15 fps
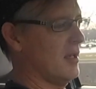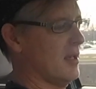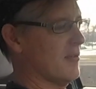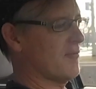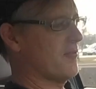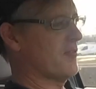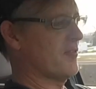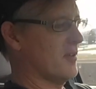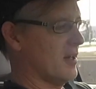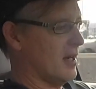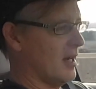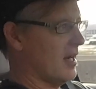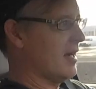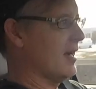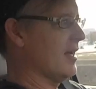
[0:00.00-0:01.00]
If
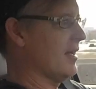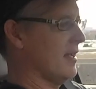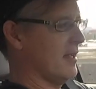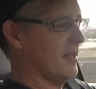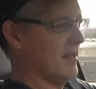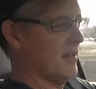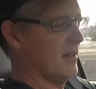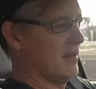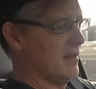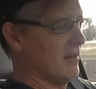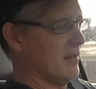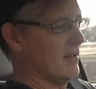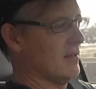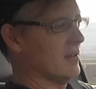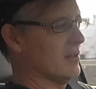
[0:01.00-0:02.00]
I
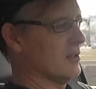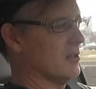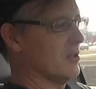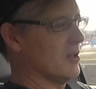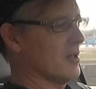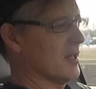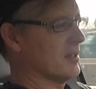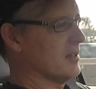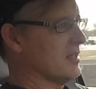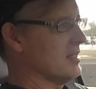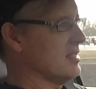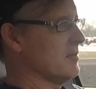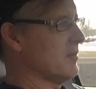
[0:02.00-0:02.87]
look at